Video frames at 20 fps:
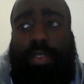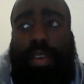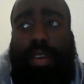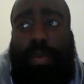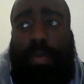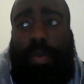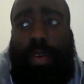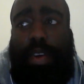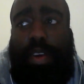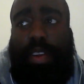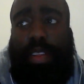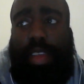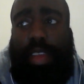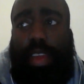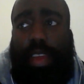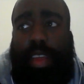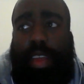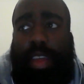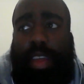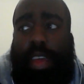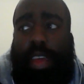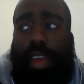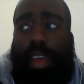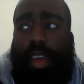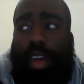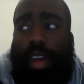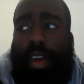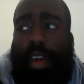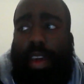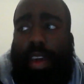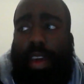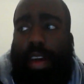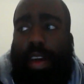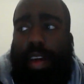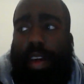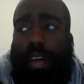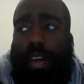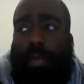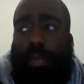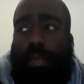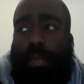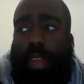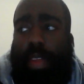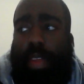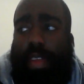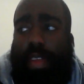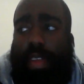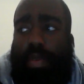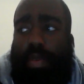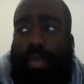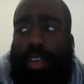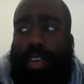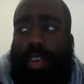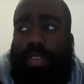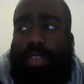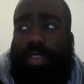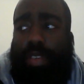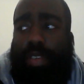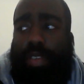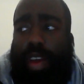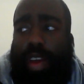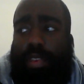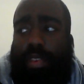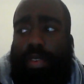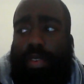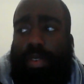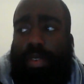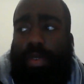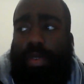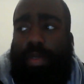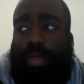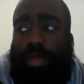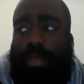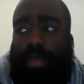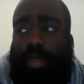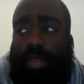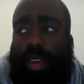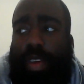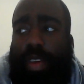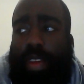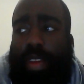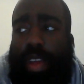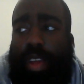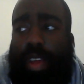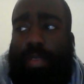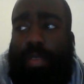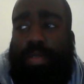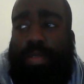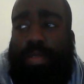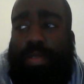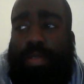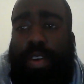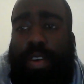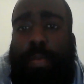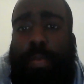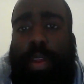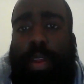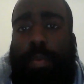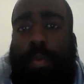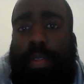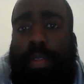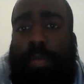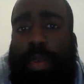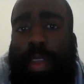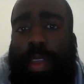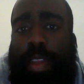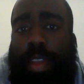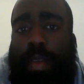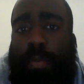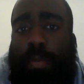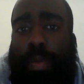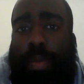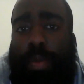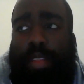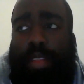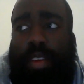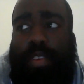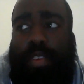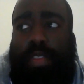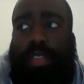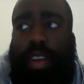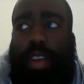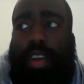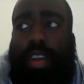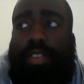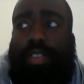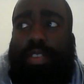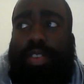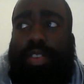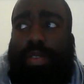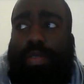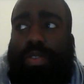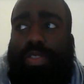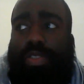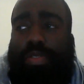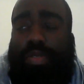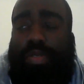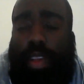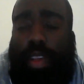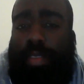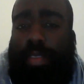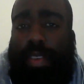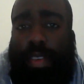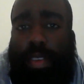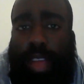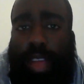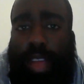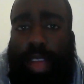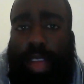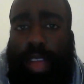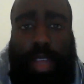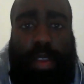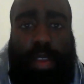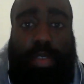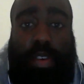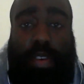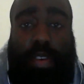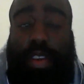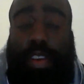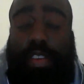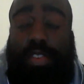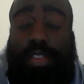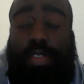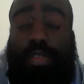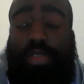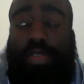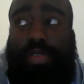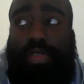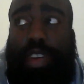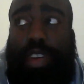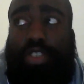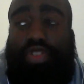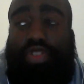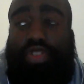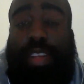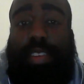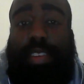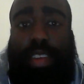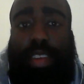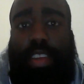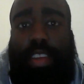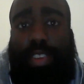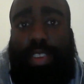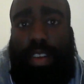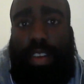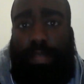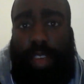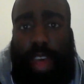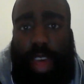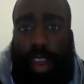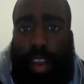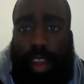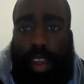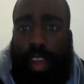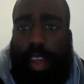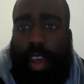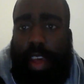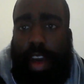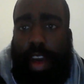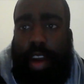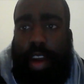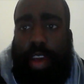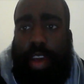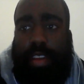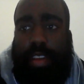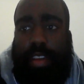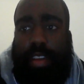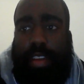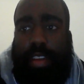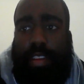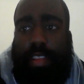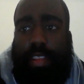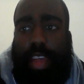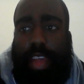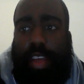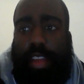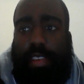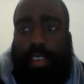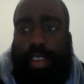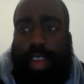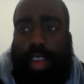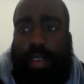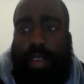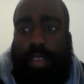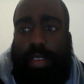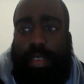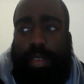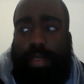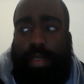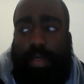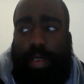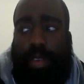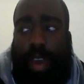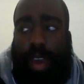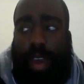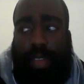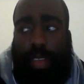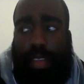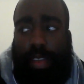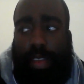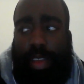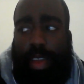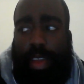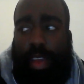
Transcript: or a word that you can try to interpret it with meaning, but there is no strict translation of that into the English language. So you have to